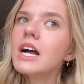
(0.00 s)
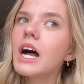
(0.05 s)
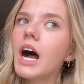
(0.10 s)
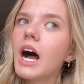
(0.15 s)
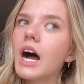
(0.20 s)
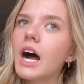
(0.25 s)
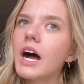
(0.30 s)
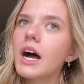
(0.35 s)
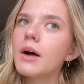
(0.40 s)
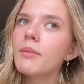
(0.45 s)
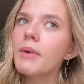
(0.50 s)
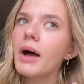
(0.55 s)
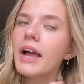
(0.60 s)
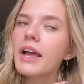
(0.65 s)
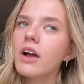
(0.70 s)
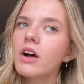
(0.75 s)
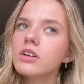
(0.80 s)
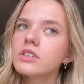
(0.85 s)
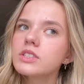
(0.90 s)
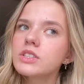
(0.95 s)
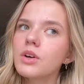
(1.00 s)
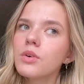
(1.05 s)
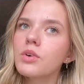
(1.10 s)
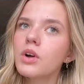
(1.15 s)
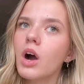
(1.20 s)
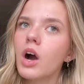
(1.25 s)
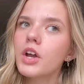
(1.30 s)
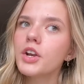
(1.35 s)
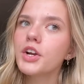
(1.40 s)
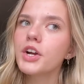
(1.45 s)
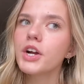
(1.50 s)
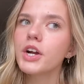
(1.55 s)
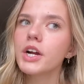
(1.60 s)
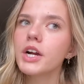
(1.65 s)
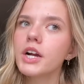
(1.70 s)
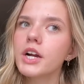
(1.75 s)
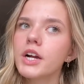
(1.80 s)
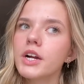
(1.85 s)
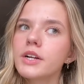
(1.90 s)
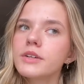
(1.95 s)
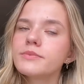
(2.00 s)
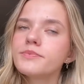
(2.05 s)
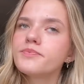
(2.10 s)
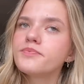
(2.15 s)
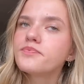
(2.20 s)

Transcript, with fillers: Um, I also got her